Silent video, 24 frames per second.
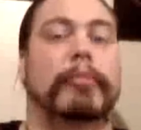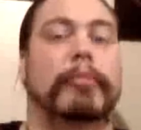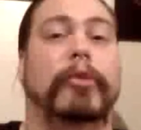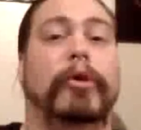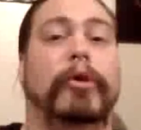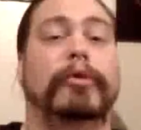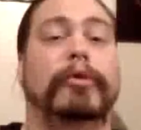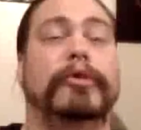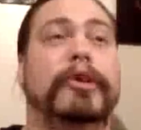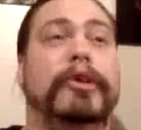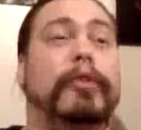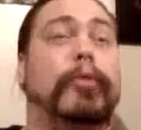I'm
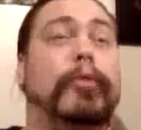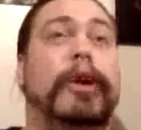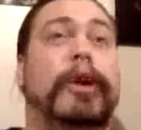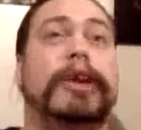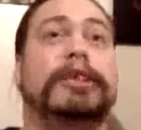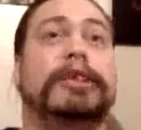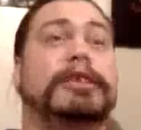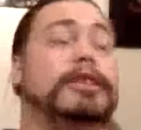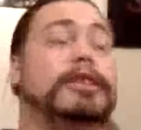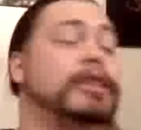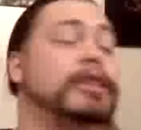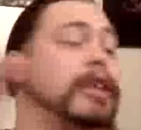holding a
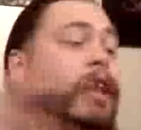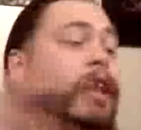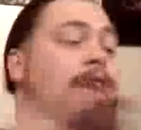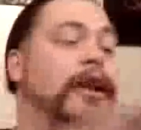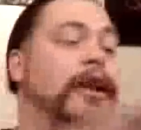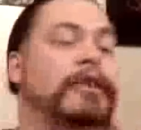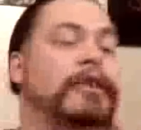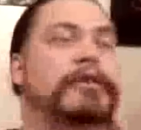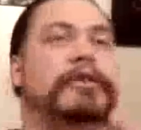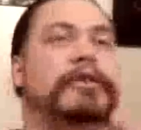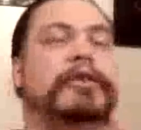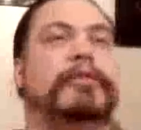wait-and-see
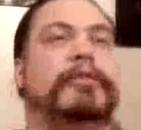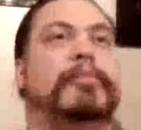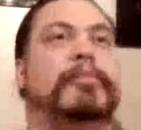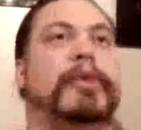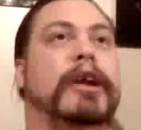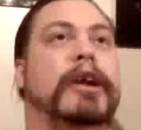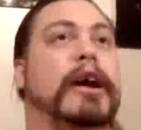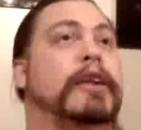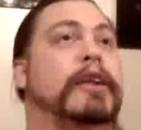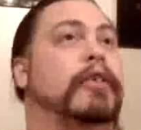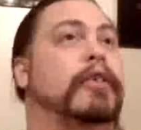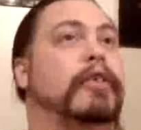attitude,
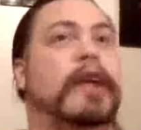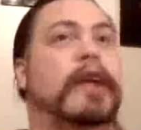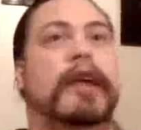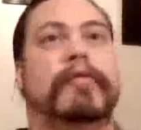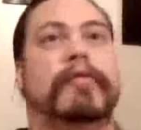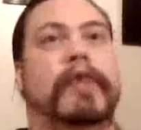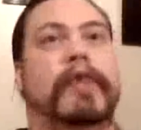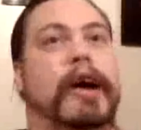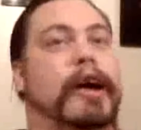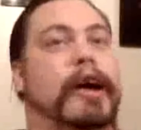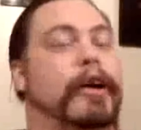but I don't have